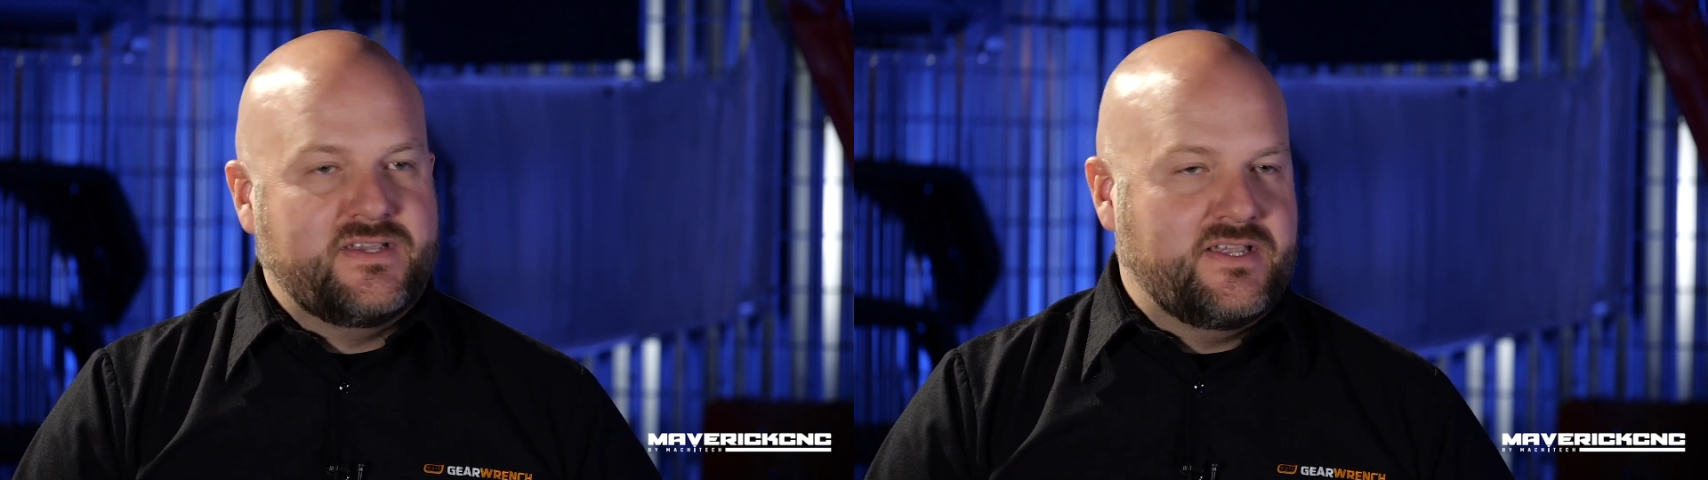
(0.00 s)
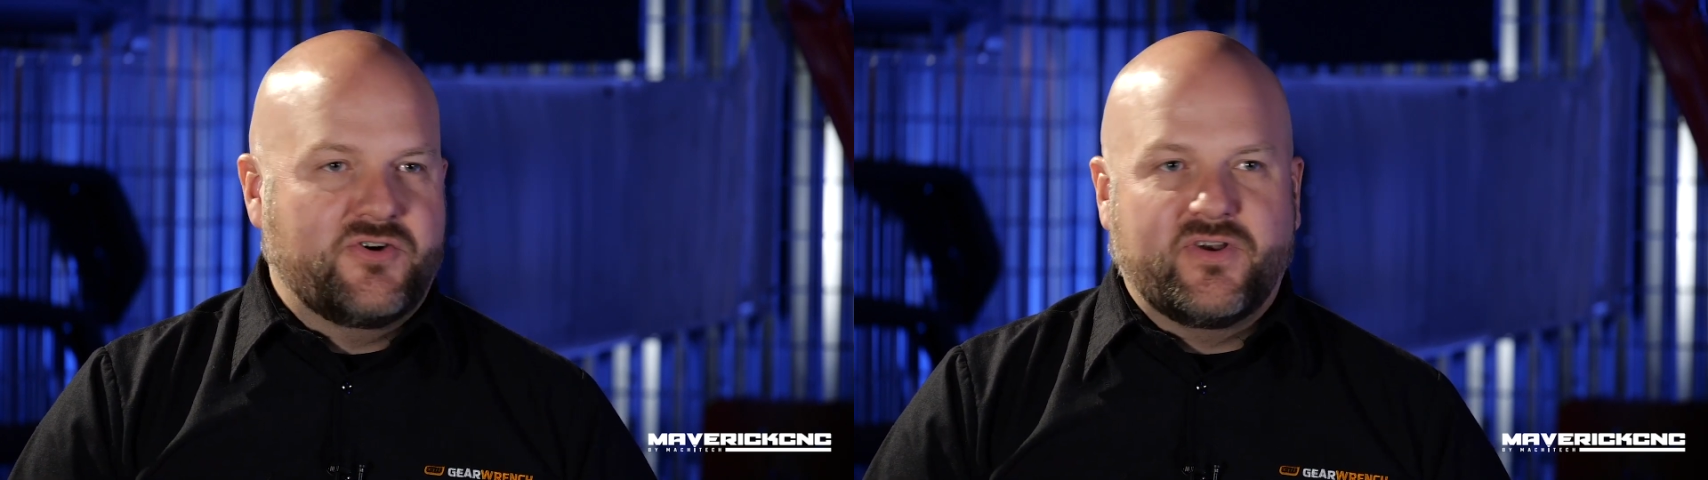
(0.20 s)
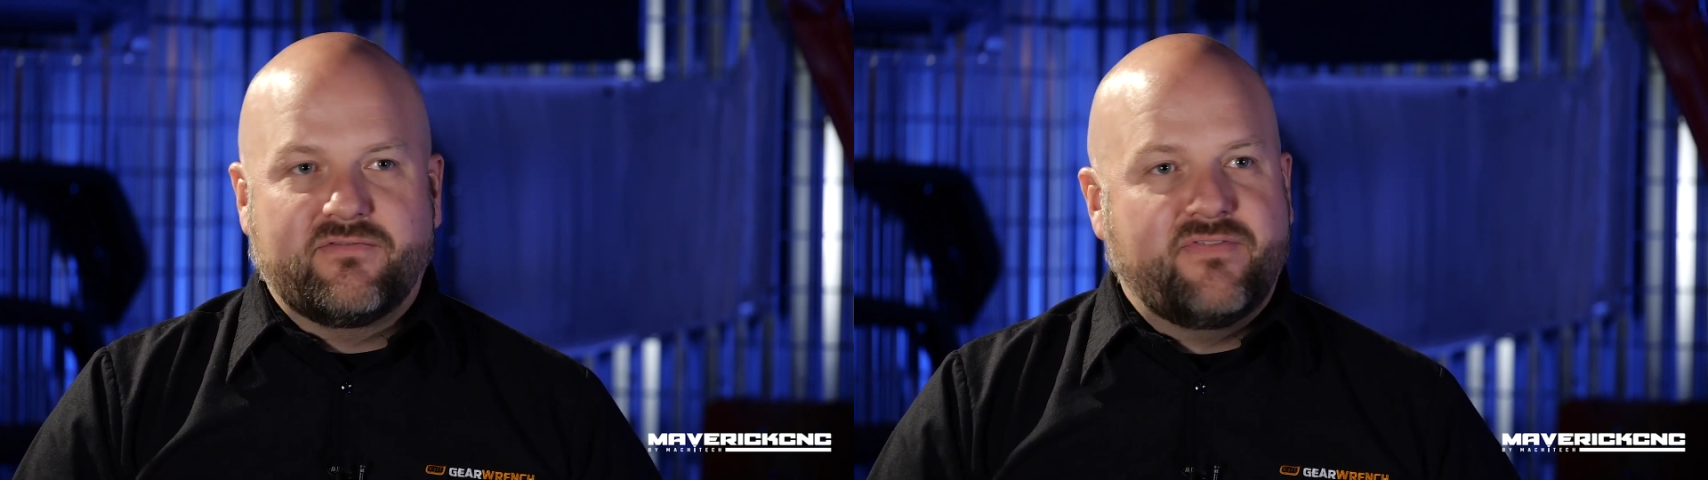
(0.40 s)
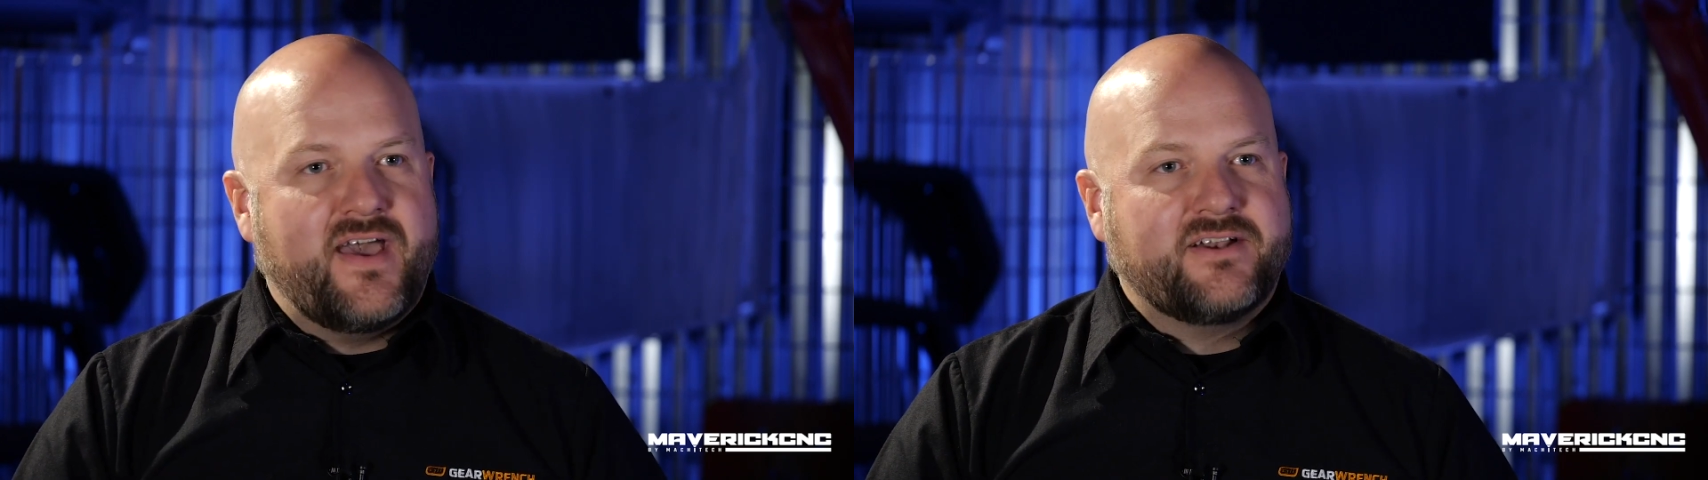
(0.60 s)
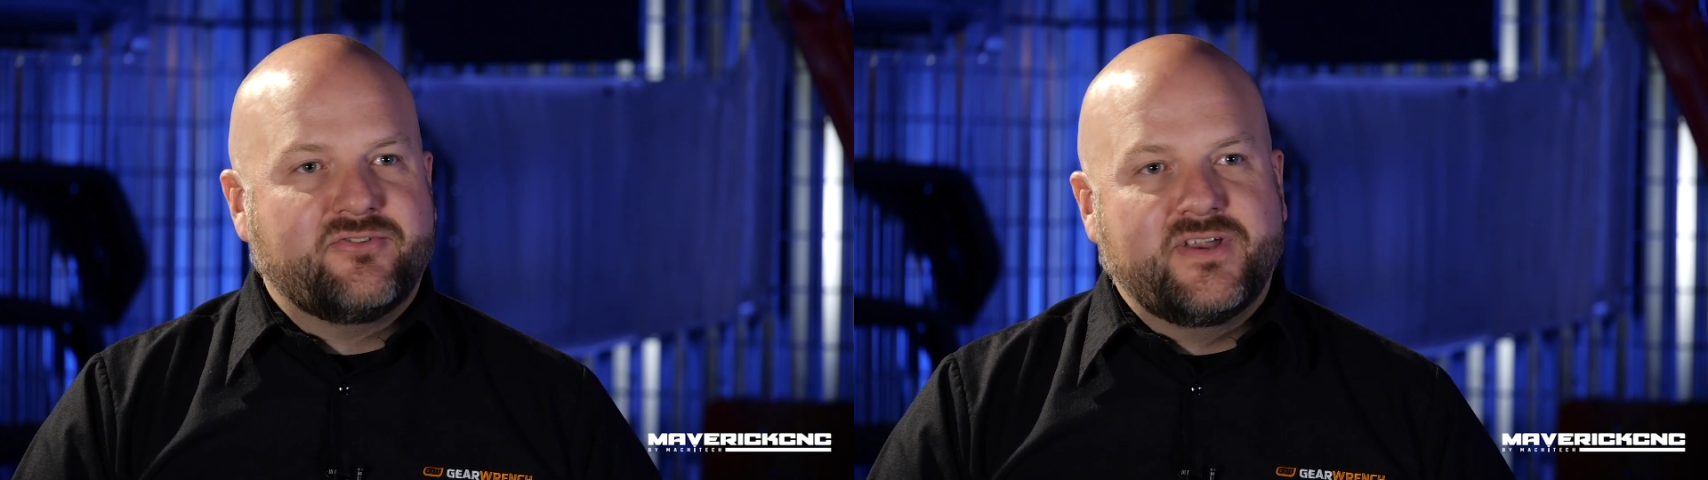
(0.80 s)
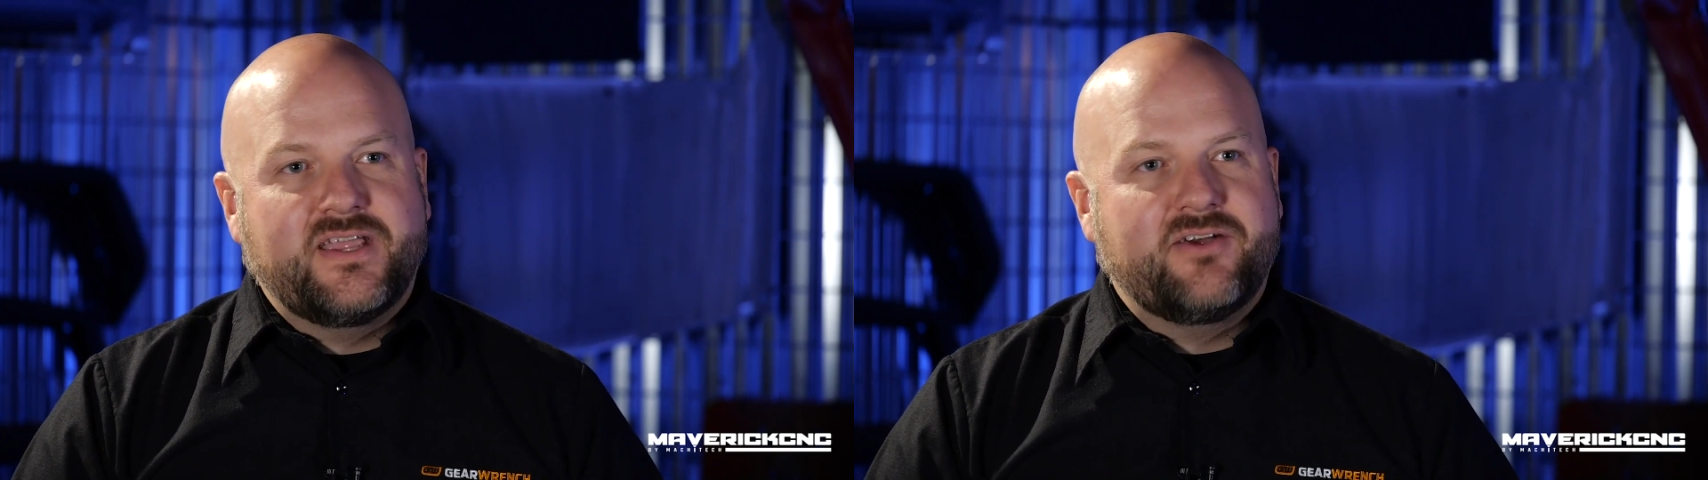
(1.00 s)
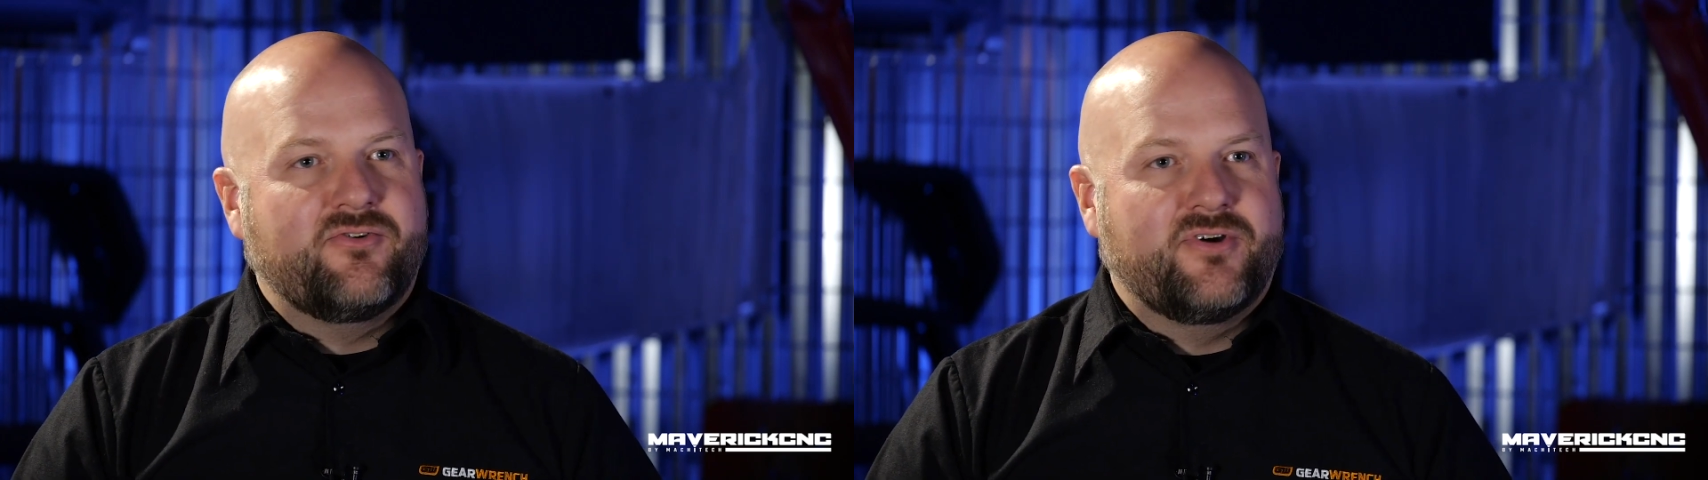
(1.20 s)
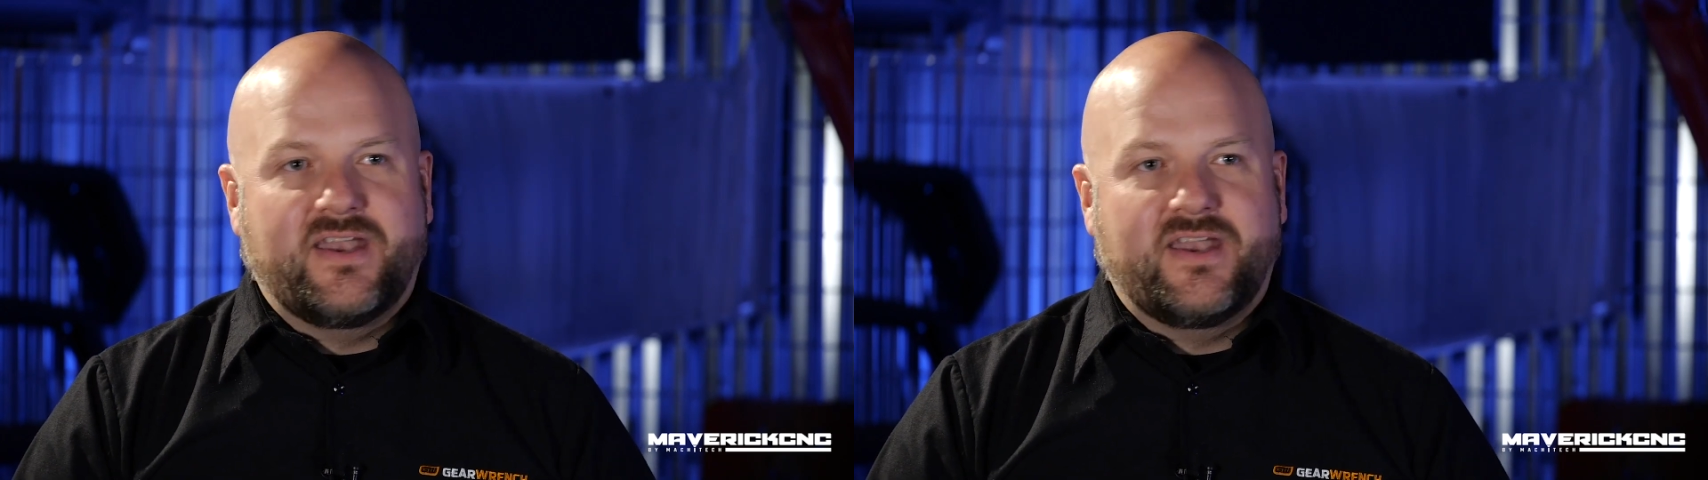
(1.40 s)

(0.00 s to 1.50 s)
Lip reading: in a factory or